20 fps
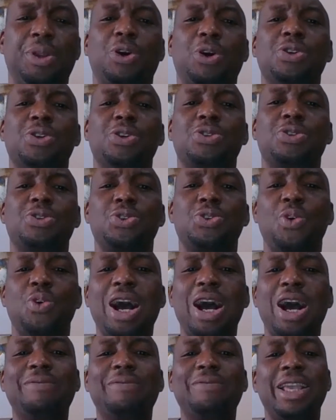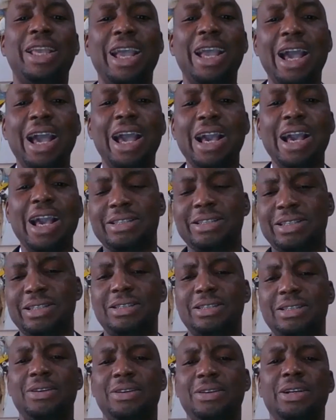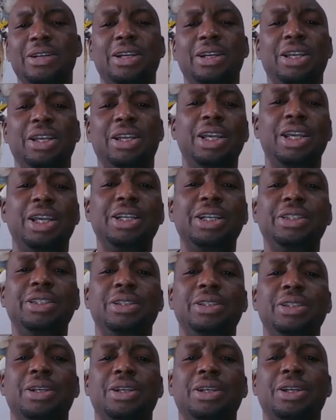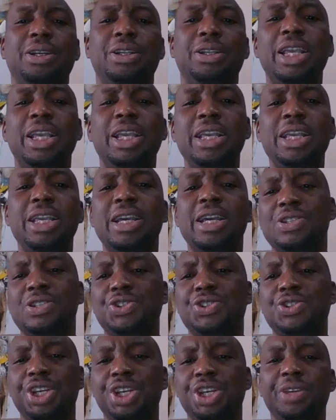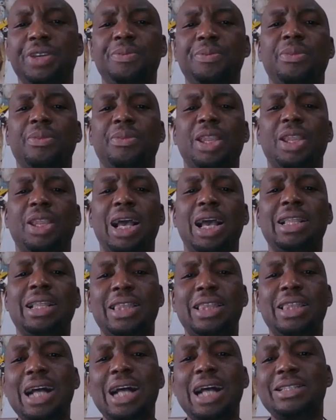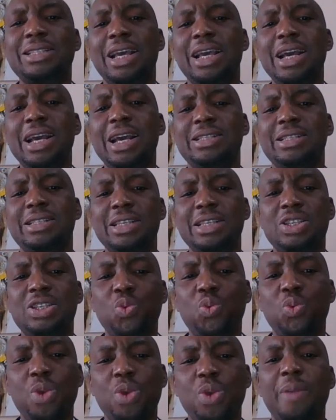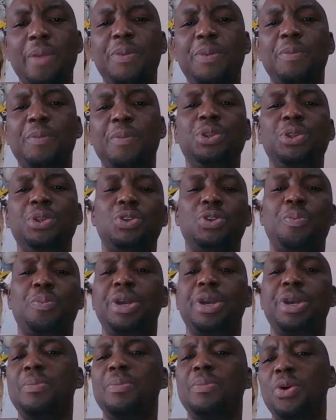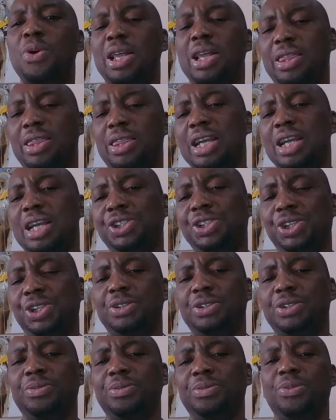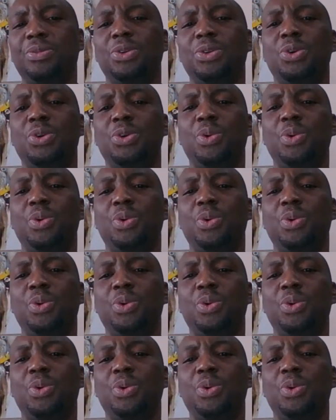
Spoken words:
because you have the S in the ESG. And that S is where people need to pay more attention.